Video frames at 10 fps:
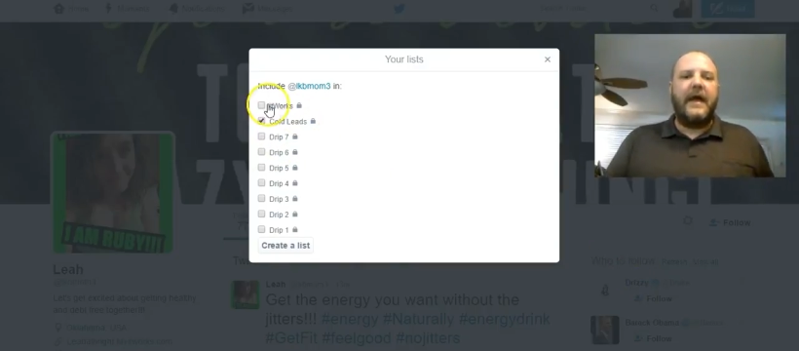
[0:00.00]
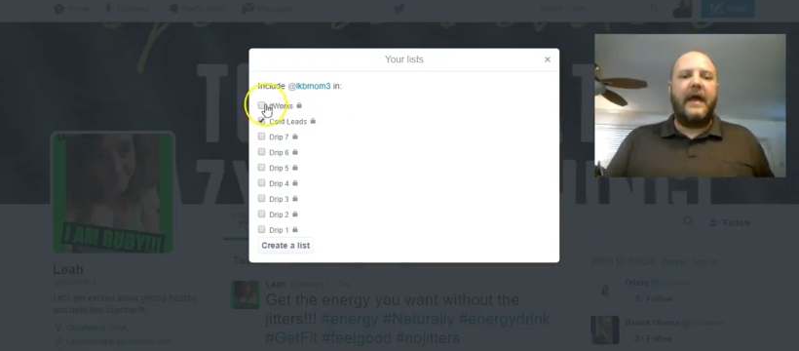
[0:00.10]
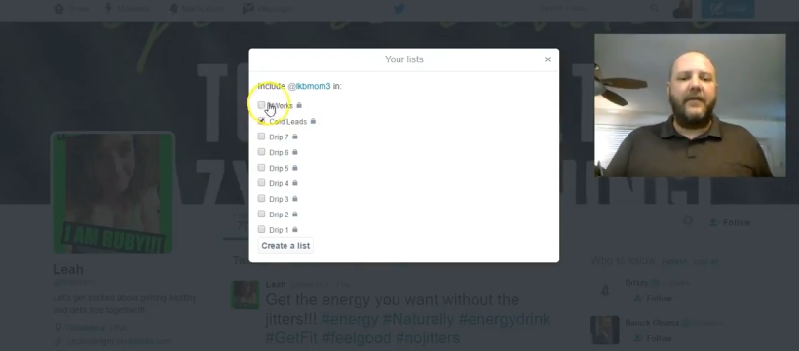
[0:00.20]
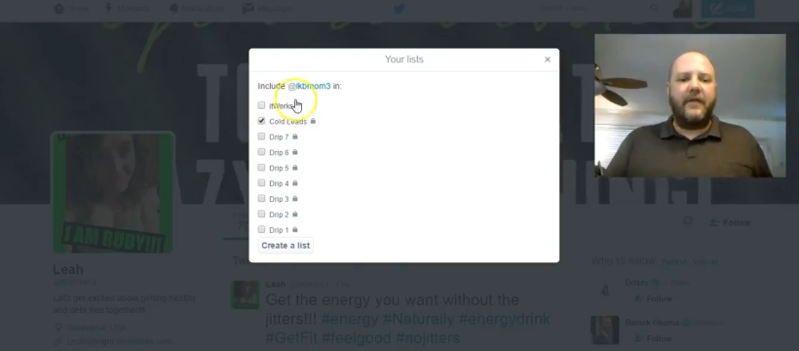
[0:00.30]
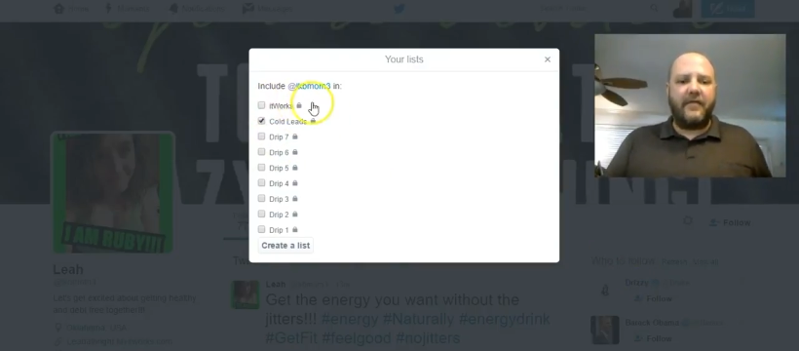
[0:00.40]

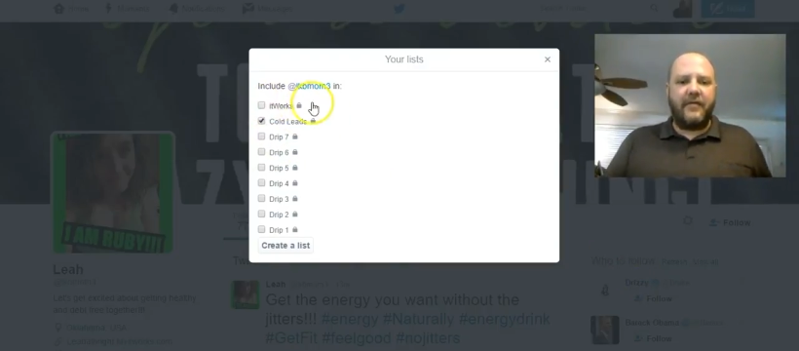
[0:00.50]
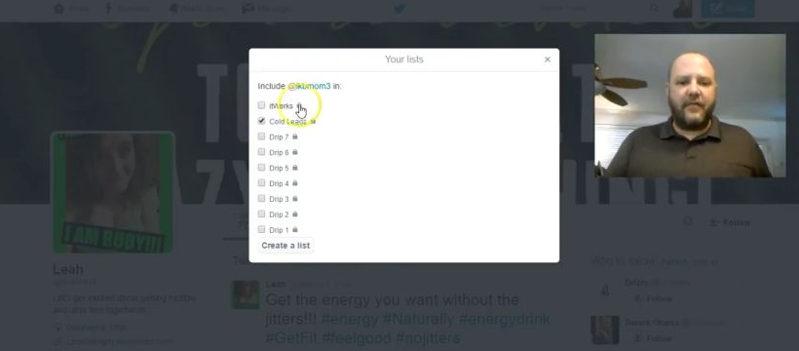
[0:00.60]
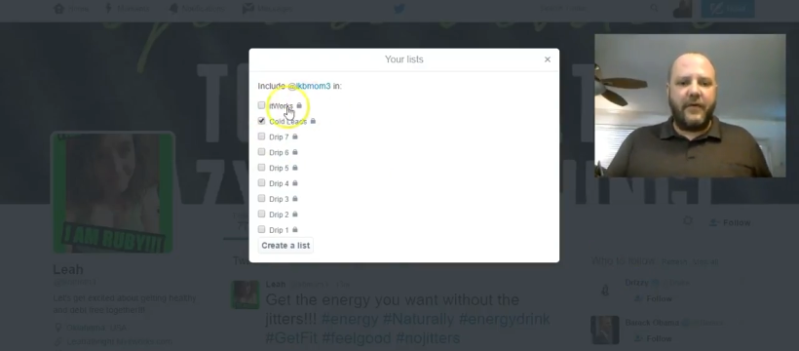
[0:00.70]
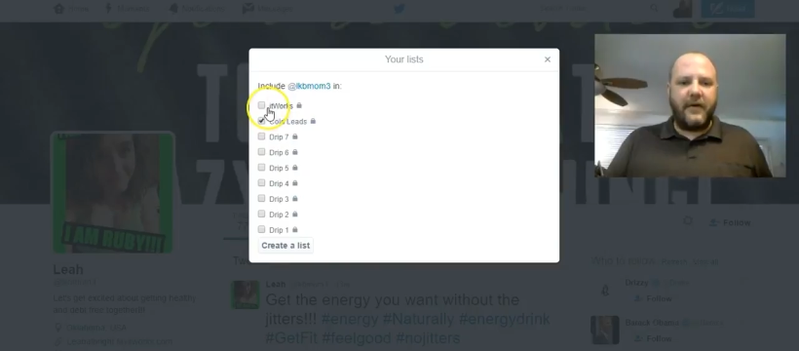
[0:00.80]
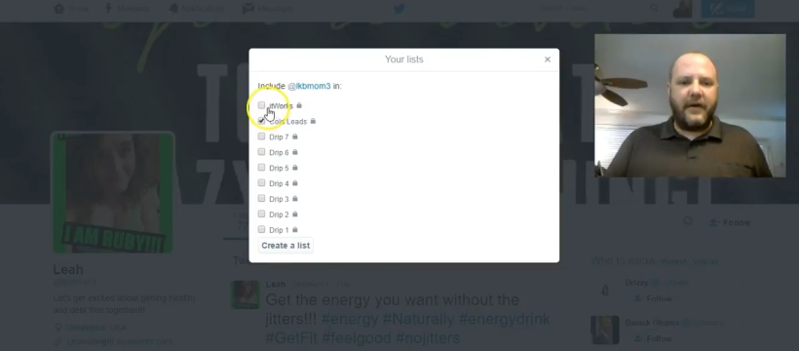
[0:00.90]
and this is
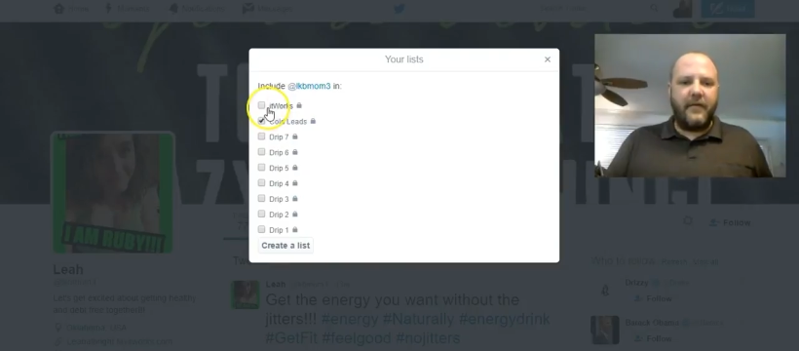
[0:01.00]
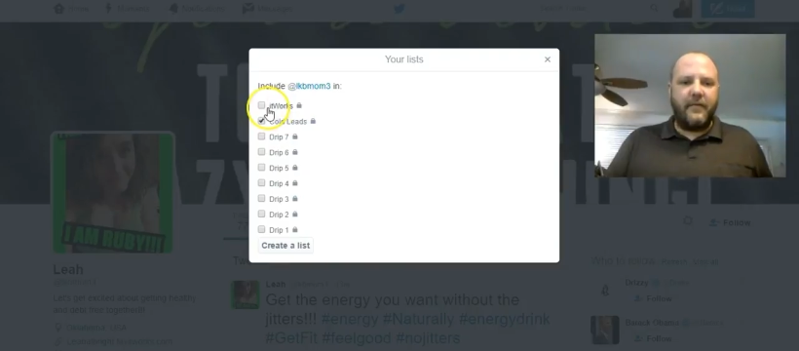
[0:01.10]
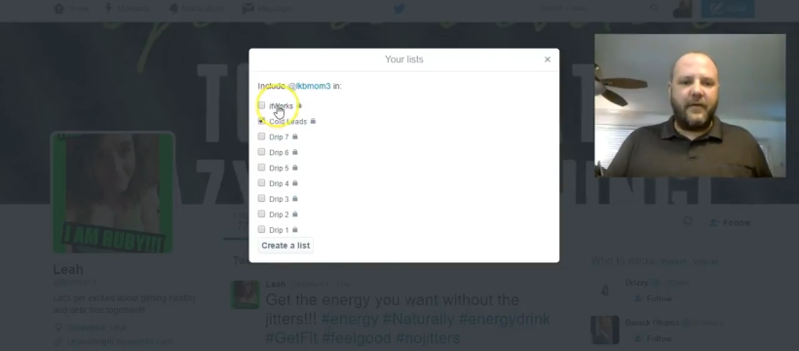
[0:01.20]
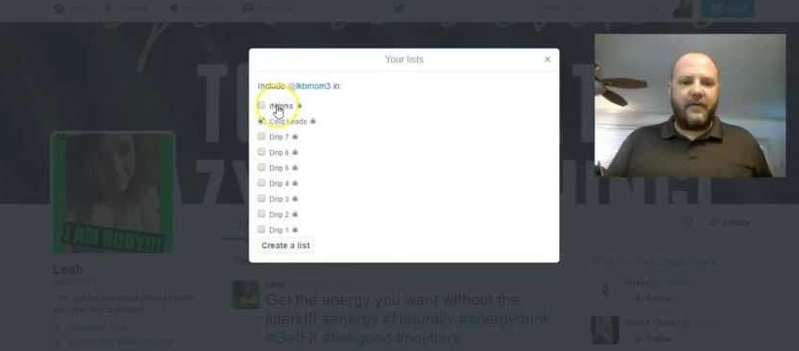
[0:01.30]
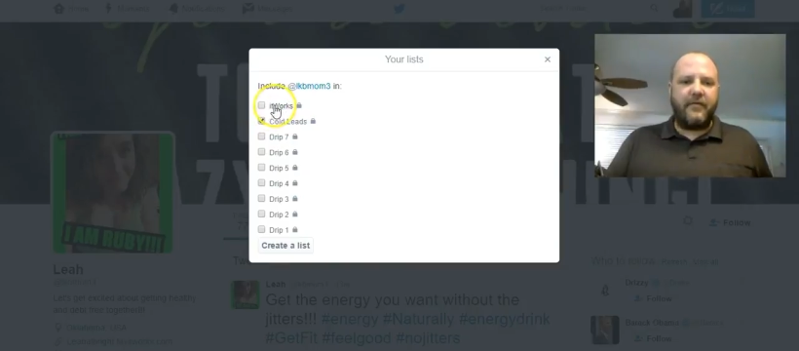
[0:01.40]
where It
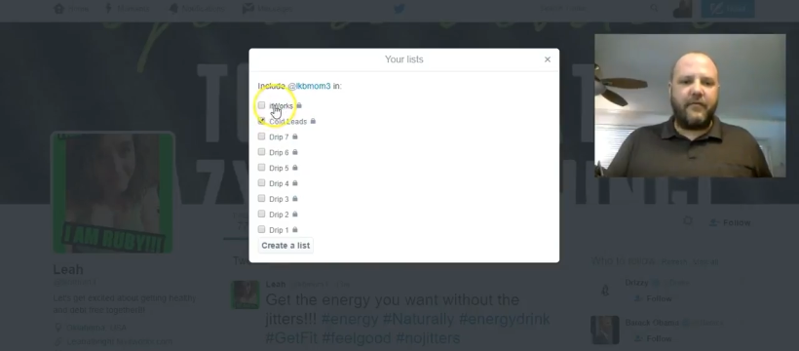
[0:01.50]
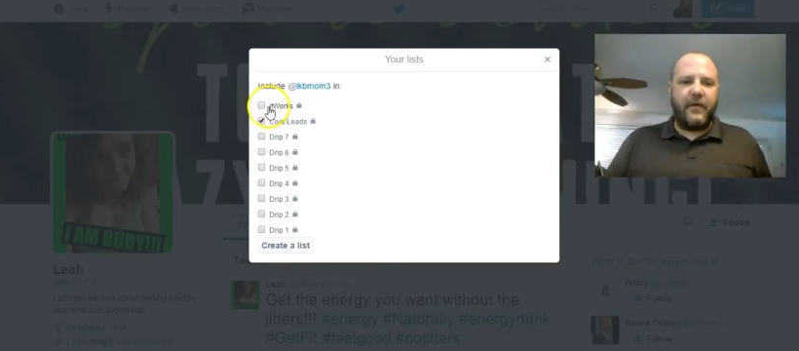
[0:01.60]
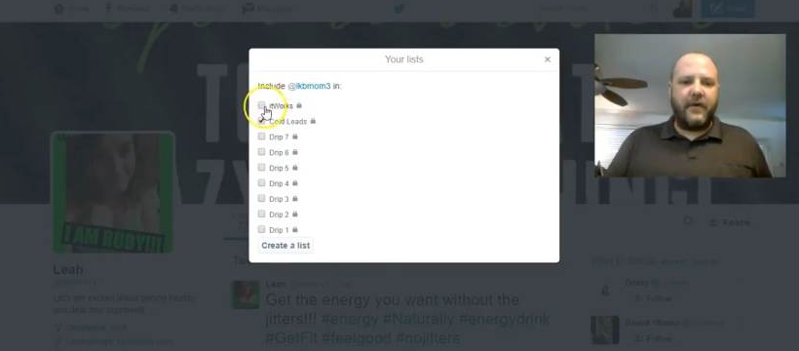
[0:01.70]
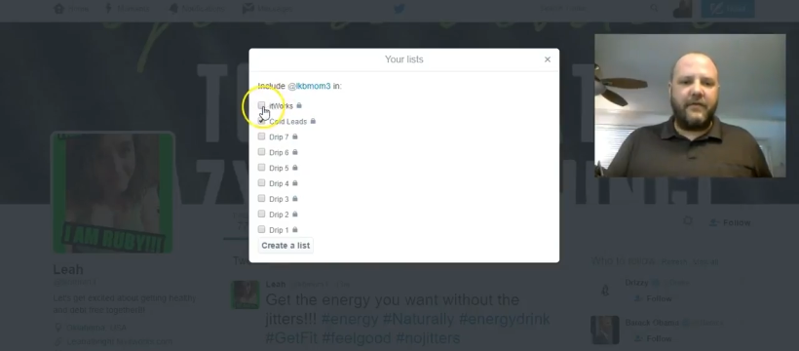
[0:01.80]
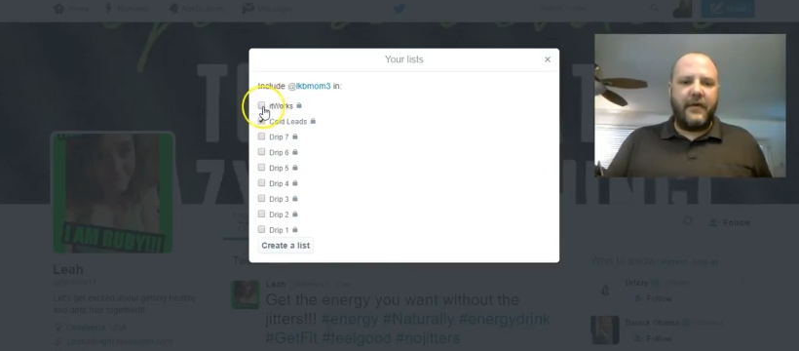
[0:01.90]
Works is
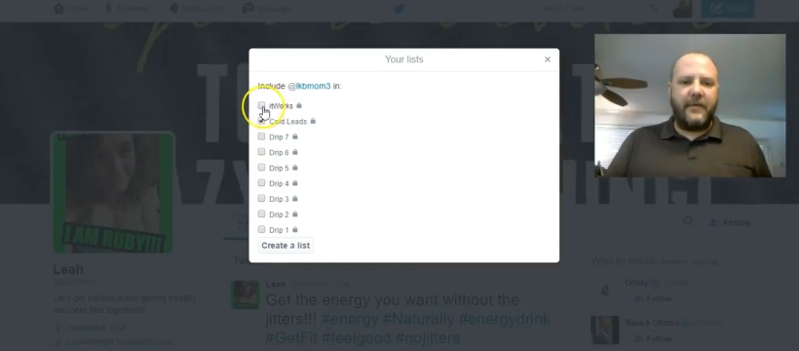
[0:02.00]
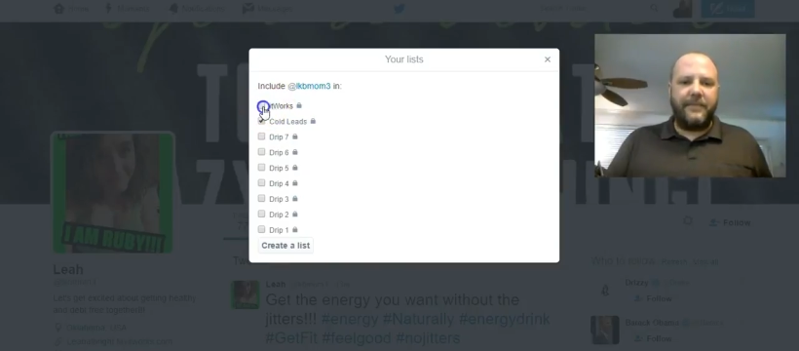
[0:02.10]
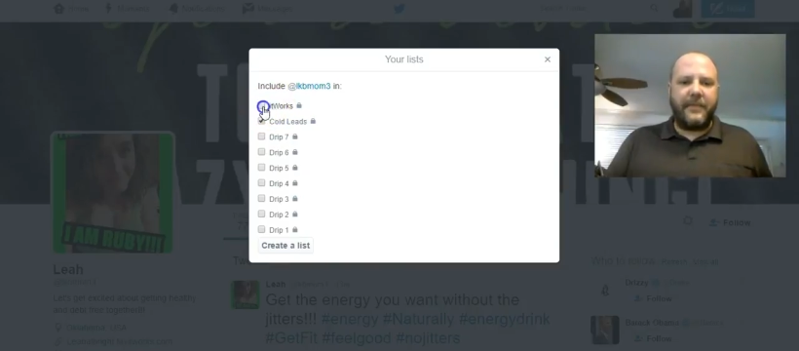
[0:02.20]
relevant.